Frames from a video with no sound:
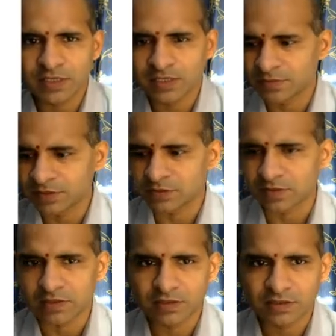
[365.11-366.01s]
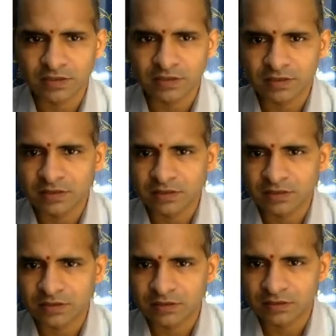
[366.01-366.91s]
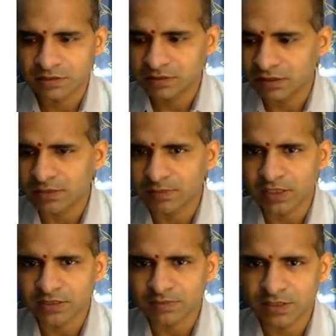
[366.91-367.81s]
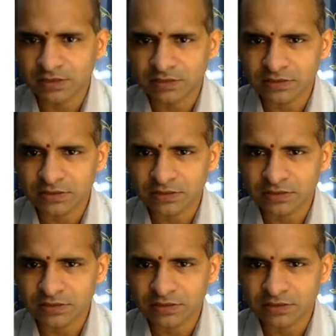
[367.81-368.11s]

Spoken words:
keep this one I minus minus.